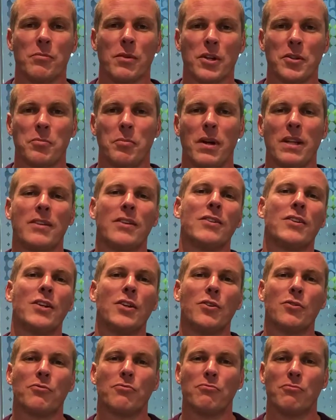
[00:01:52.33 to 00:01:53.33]
much better to
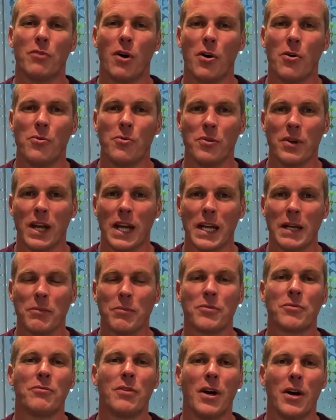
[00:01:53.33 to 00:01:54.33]
use role
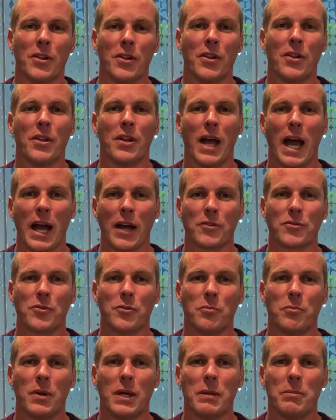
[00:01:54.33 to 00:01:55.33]
names rather than
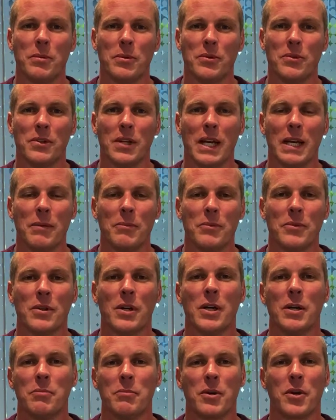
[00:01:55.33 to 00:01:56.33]
actual people's names
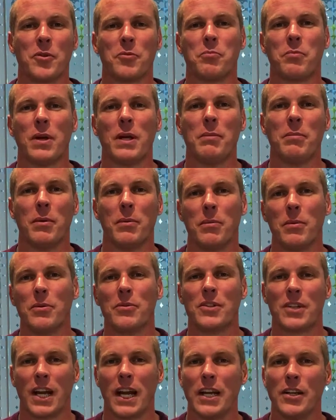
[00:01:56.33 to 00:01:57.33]
because people
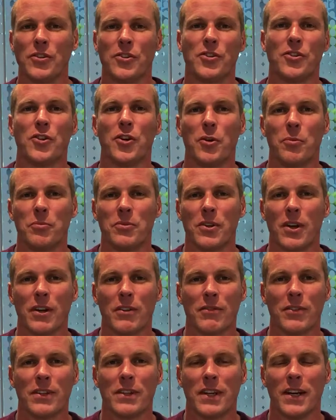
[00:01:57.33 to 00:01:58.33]
will change jobs
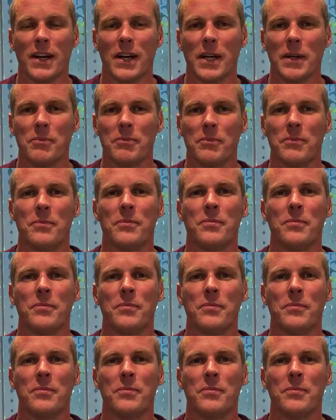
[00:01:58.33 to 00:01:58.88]
over time.